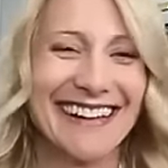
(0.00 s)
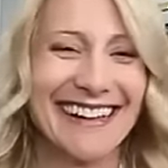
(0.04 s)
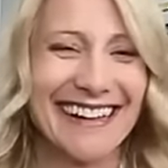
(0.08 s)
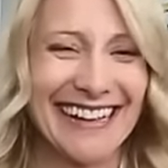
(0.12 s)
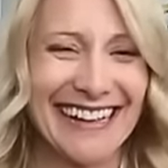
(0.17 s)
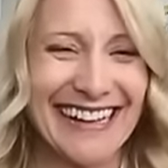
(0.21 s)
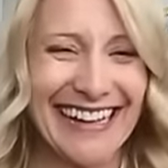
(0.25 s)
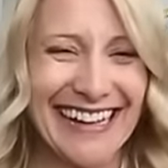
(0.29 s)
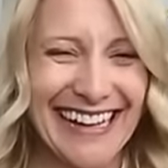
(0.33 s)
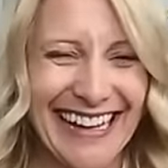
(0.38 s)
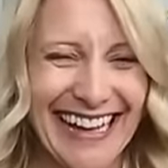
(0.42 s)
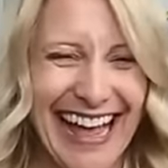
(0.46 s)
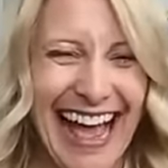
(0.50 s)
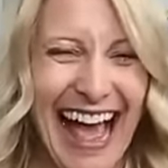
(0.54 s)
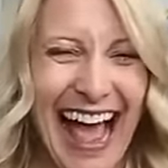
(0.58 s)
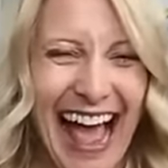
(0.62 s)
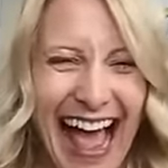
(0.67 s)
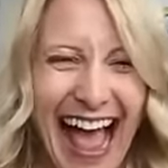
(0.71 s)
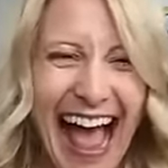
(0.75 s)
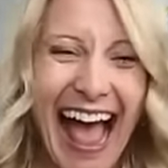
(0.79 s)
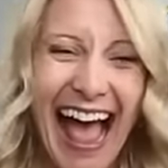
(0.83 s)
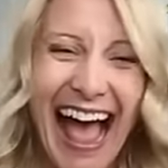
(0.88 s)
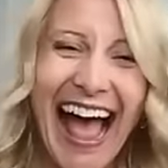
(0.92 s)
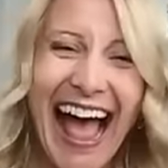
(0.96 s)

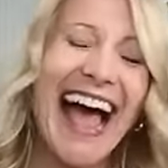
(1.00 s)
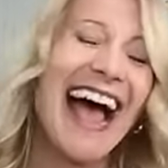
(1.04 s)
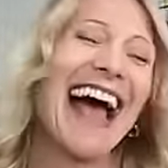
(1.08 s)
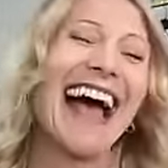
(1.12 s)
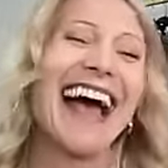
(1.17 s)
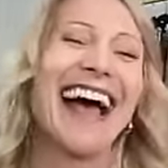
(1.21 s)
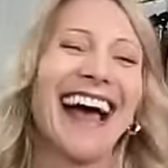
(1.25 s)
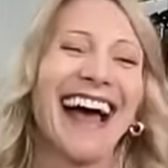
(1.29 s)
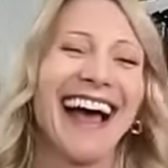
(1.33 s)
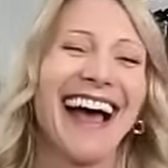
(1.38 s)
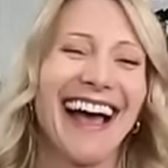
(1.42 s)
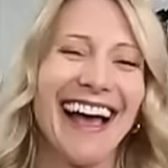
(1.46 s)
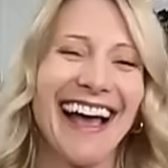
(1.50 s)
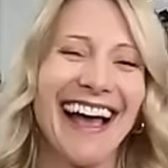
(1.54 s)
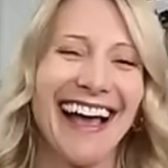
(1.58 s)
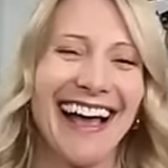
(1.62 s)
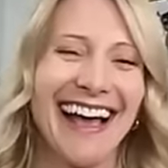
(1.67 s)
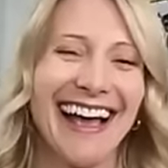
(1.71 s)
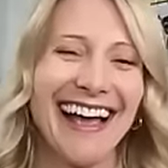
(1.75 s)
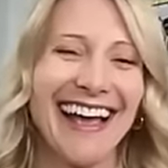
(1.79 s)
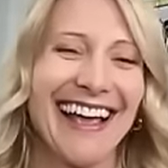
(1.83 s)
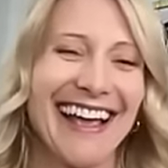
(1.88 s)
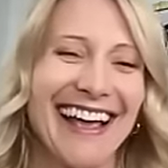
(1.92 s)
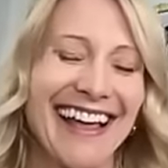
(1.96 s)

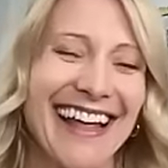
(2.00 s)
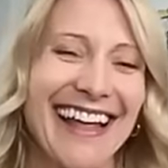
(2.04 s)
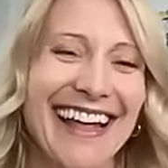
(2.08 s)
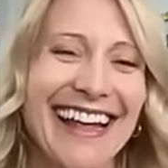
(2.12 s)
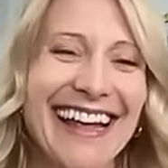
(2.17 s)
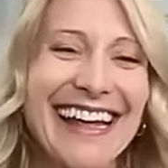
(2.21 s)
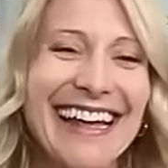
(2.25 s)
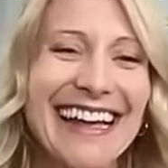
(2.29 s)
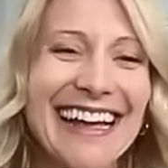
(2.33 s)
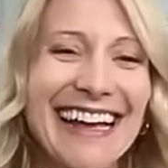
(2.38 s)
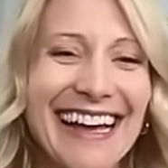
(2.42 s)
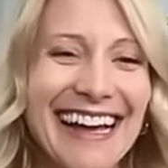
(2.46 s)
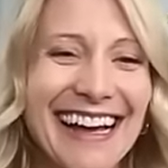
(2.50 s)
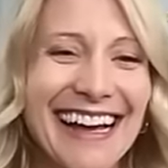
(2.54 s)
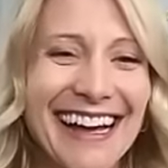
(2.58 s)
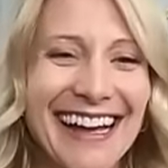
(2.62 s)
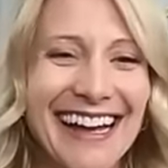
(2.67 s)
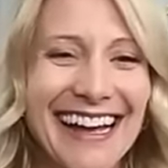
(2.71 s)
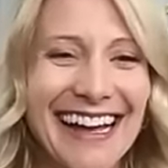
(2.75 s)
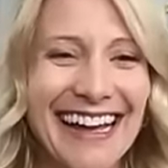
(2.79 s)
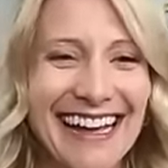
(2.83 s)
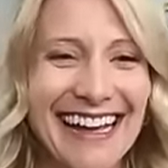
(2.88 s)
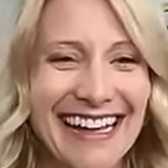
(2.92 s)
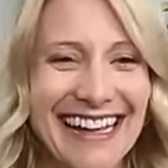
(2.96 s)

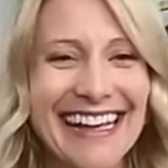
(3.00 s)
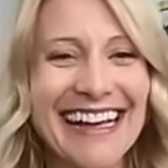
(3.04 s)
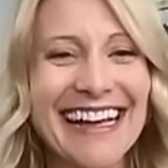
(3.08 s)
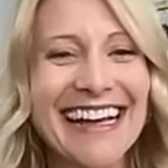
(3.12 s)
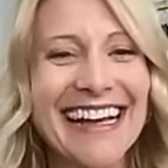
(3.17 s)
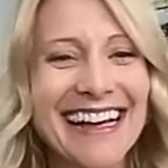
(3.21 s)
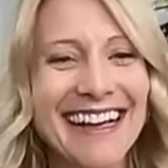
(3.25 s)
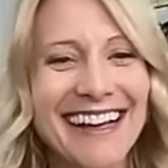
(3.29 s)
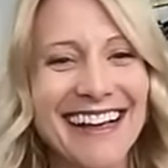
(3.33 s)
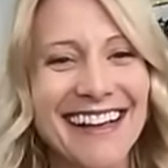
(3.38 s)
[no speech]